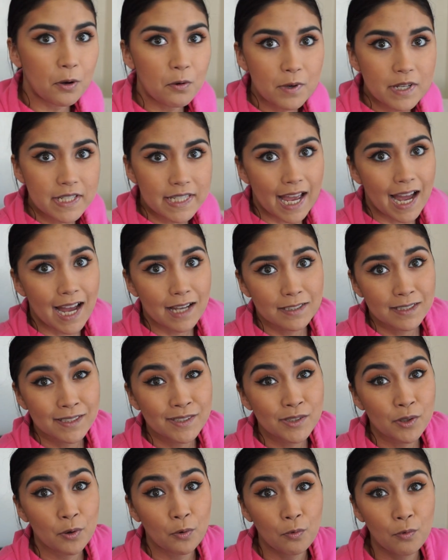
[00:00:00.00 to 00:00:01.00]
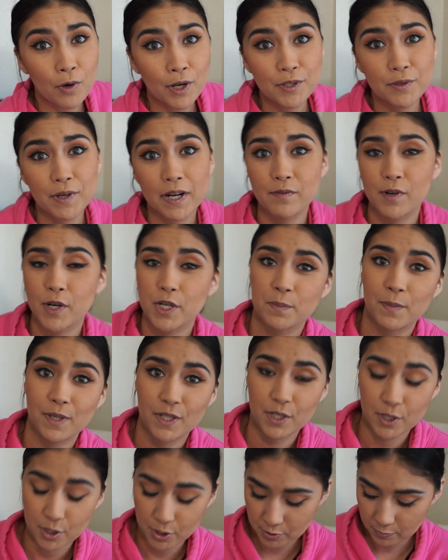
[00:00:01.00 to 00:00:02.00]
always asks, what do I wash my
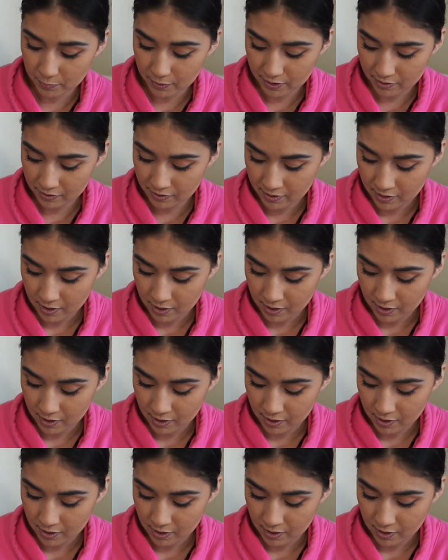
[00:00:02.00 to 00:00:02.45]
dishes with?